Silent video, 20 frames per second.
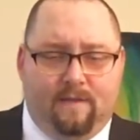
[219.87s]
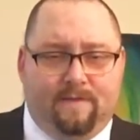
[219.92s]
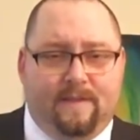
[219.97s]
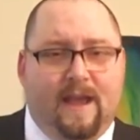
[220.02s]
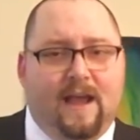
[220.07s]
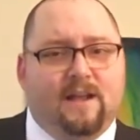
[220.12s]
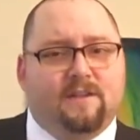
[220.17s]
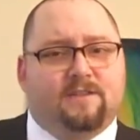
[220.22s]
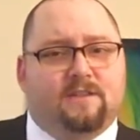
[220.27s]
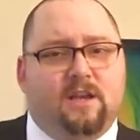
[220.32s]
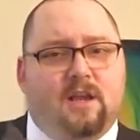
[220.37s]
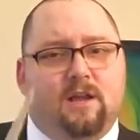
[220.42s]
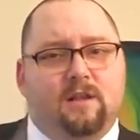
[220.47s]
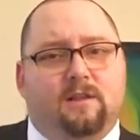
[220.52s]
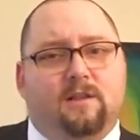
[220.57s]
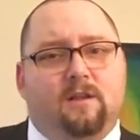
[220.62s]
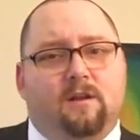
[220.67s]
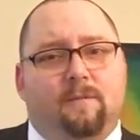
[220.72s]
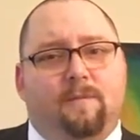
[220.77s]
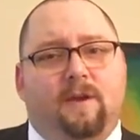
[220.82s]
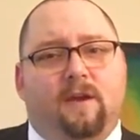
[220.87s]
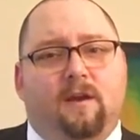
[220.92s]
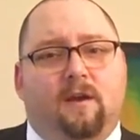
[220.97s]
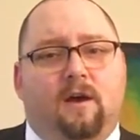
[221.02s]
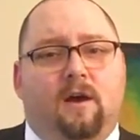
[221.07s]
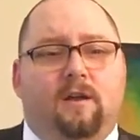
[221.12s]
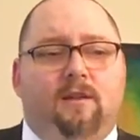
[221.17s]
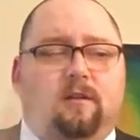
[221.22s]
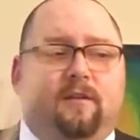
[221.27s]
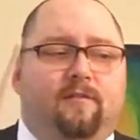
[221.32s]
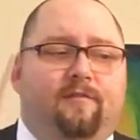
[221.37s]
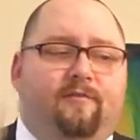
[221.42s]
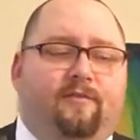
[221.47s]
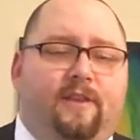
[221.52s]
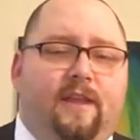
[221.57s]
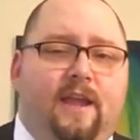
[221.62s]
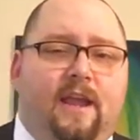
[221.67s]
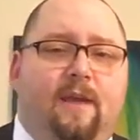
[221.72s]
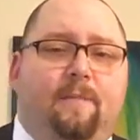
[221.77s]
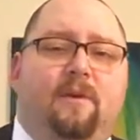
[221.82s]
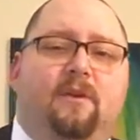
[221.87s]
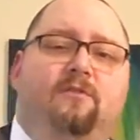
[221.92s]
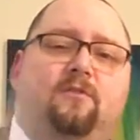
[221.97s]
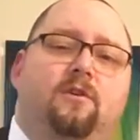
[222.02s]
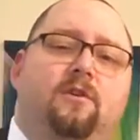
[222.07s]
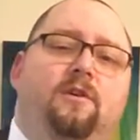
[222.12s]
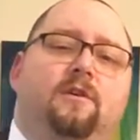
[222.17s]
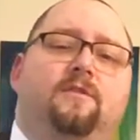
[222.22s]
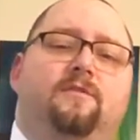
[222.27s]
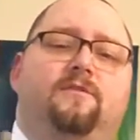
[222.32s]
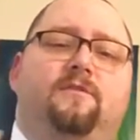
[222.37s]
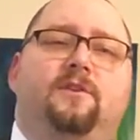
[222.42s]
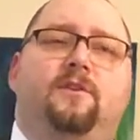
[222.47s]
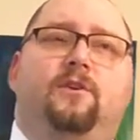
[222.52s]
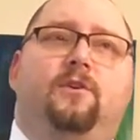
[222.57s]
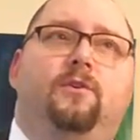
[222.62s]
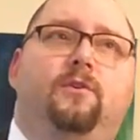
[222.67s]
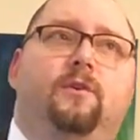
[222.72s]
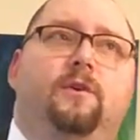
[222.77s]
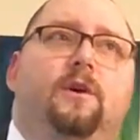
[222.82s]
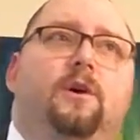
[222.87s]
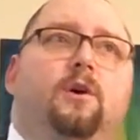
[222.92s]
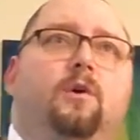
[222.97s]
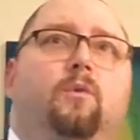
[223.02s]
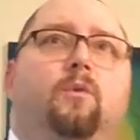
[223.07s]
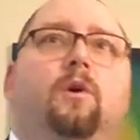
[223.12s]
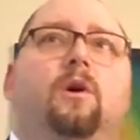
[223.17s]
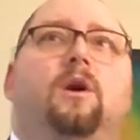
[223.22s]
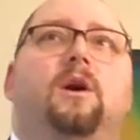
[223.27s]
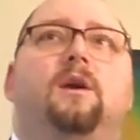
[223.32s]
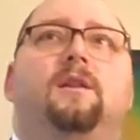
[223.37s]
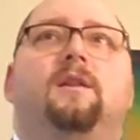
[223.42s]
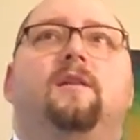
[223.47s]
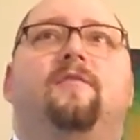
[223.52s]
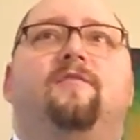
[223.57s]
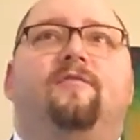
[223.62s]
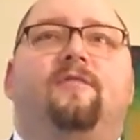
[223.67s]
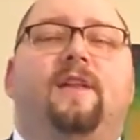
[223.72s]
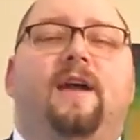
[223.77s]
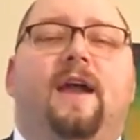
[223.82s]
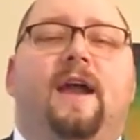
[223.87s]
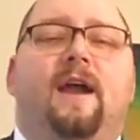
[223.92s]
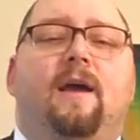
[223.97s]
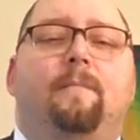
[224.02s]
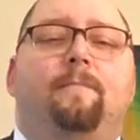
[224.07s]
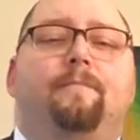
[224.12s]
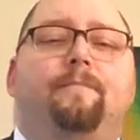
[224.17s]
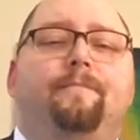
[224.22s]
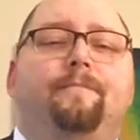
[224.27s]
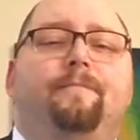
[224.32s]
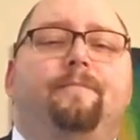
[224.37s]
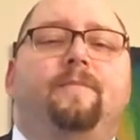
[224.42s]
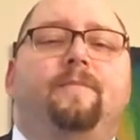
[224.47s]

that's a little bit on the flam. As long as you work on the flam,